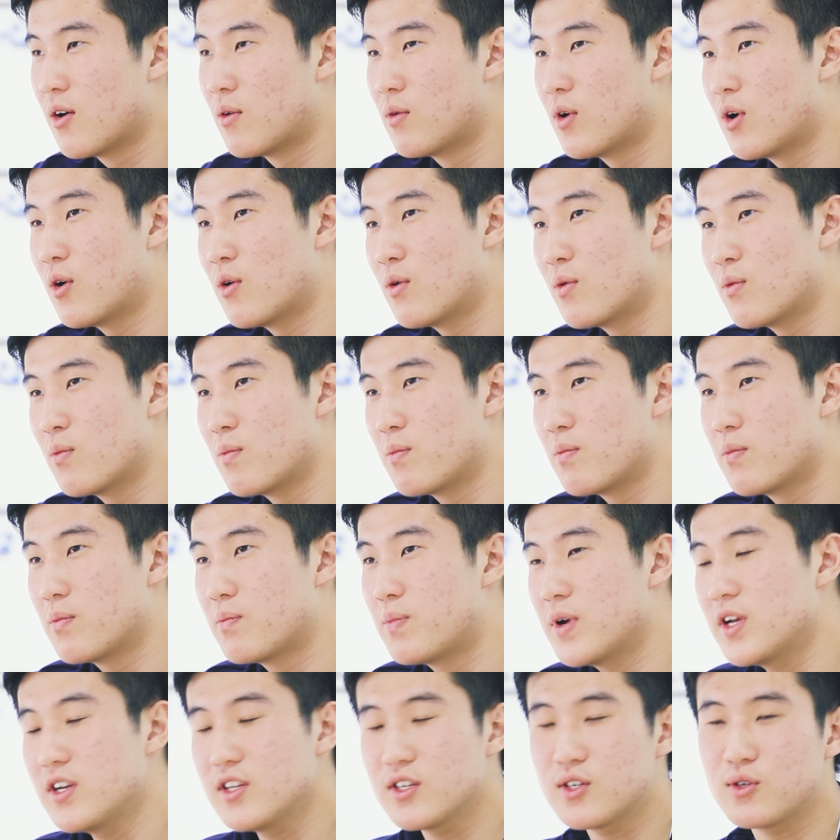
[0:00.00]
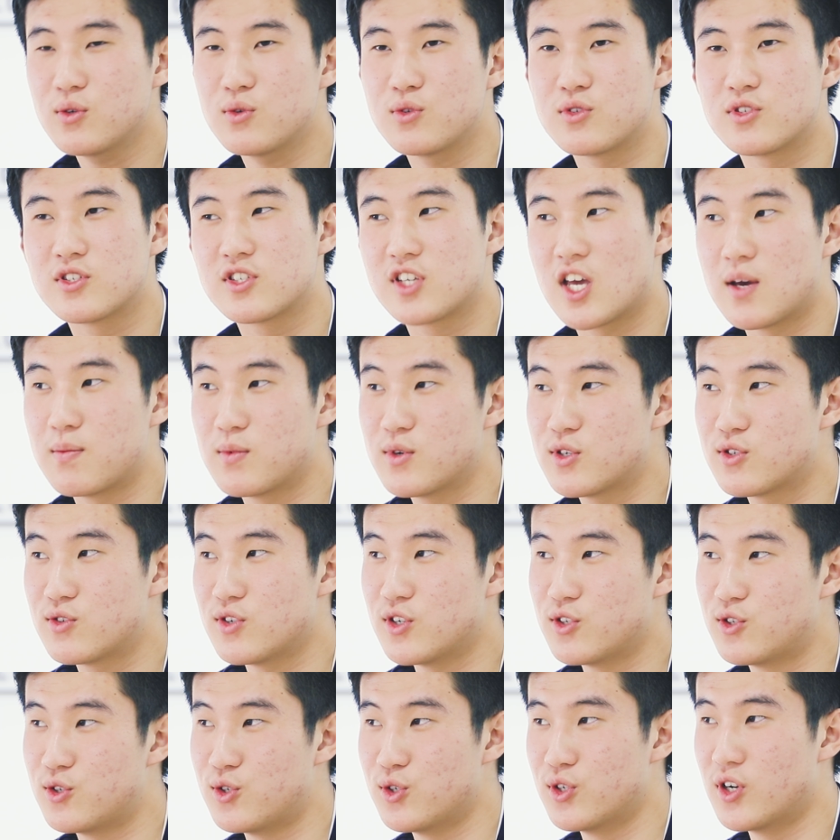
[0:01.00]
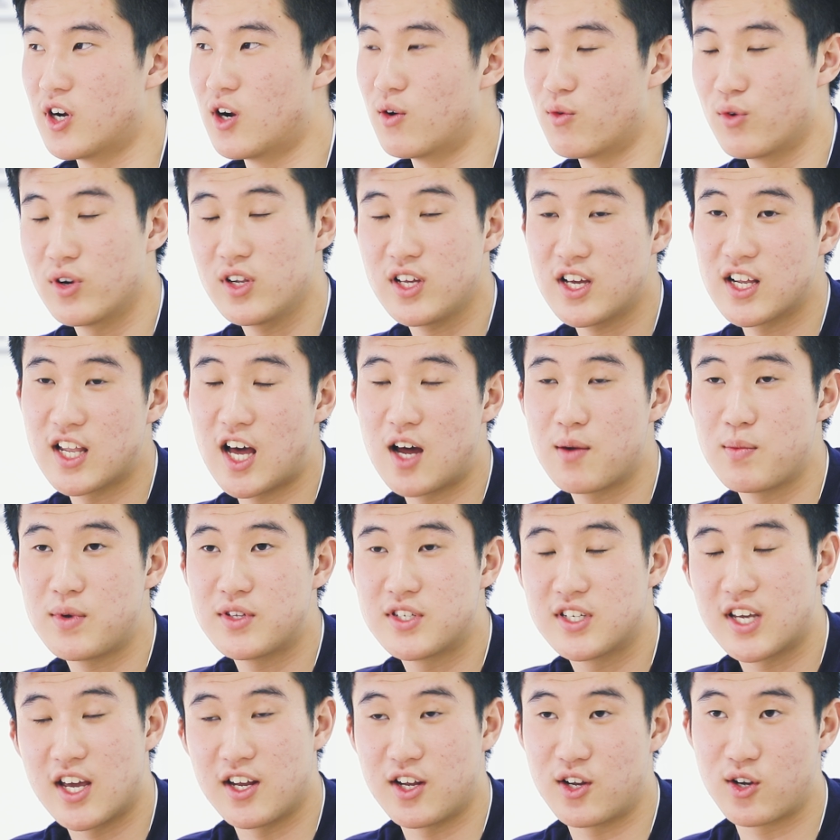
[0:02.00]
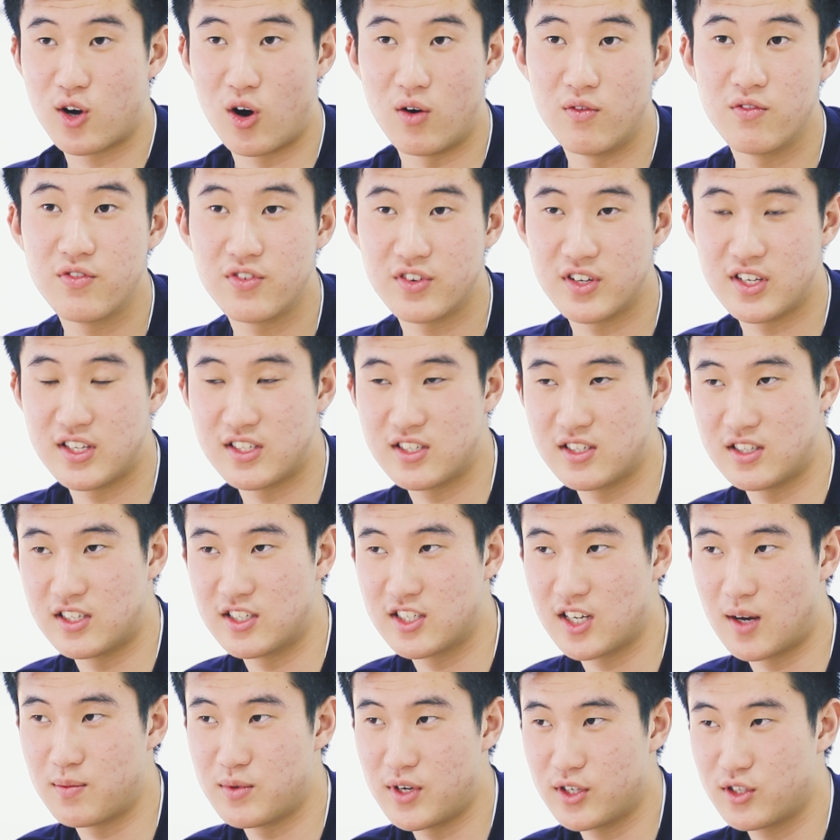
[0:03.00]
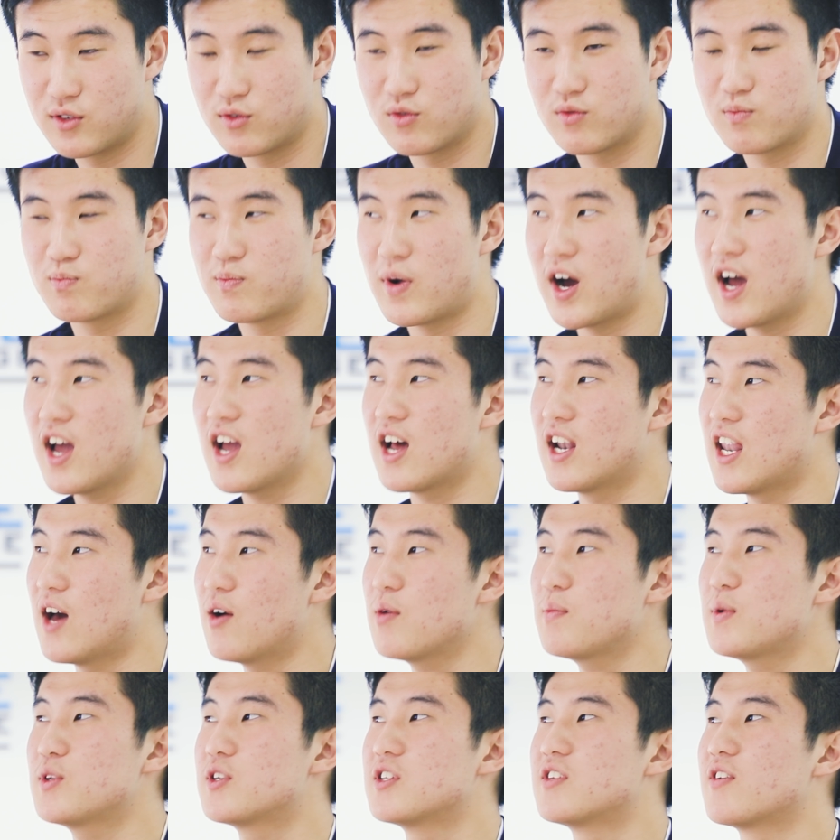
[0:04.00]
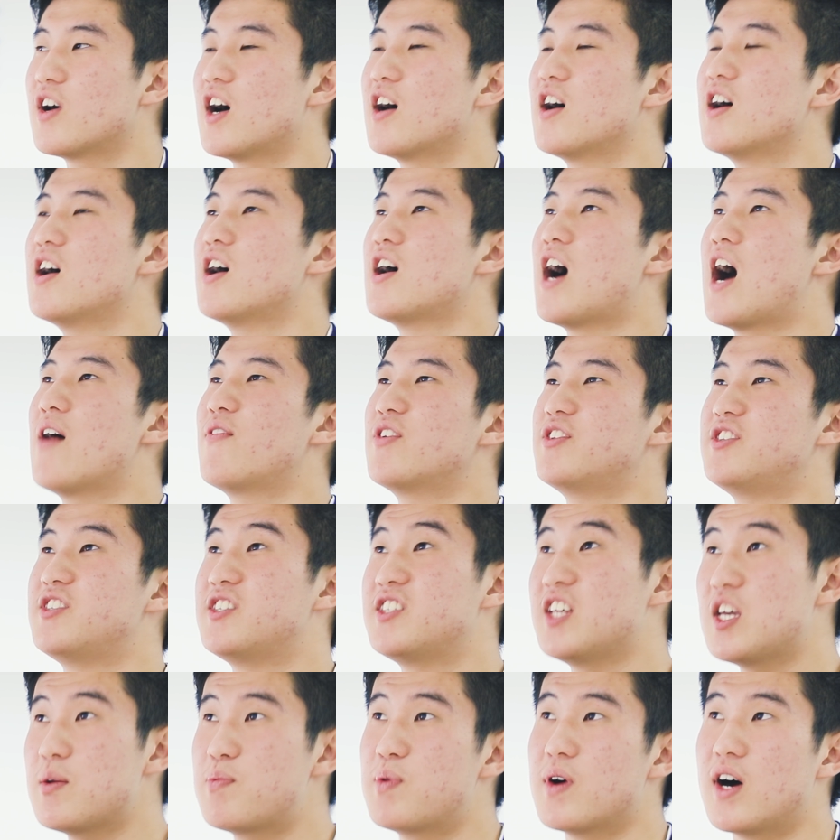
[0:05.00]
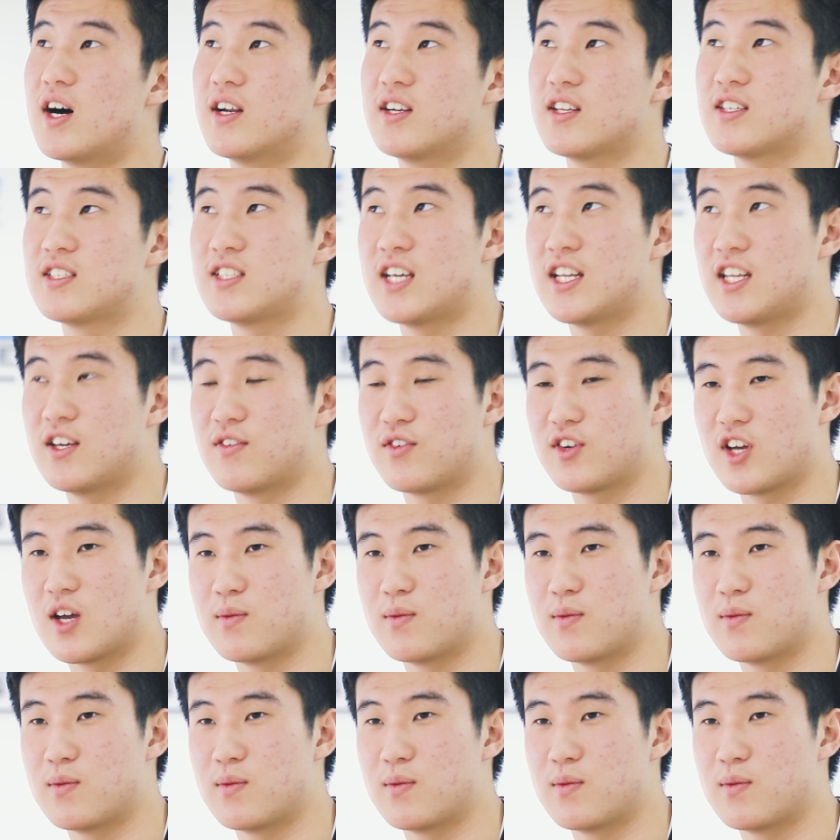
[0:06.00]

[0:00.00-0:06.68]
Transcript: Well, Pinnacle's chemistry tutor really allowed me to gain confidence in the subject. By allowing me to have a deeper understanding of